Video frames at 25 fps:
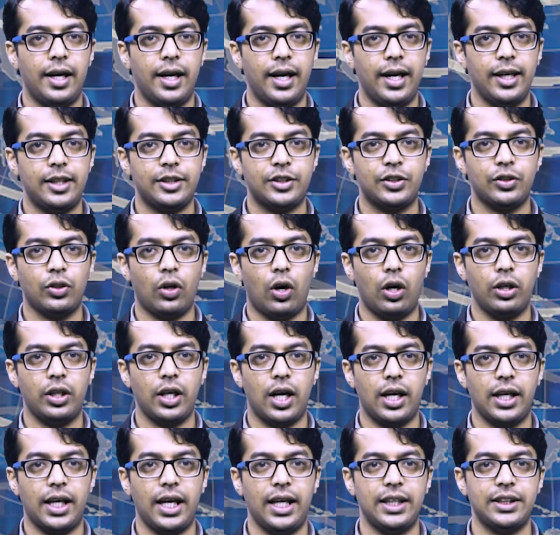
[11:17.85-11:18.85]
It's not
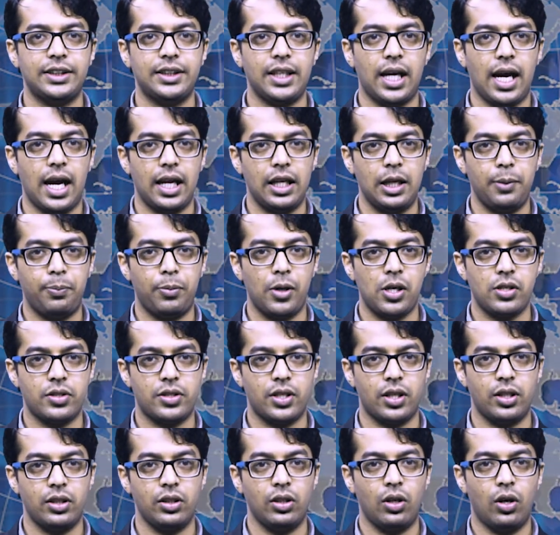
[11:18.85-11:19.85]
against any
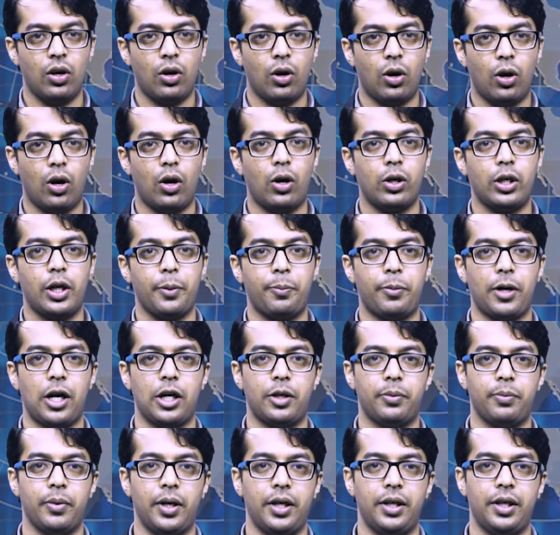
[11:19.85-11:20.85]
person or
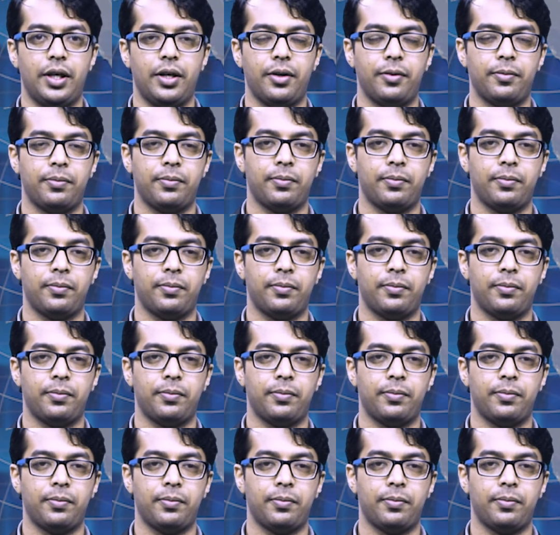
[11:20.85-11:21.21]
department.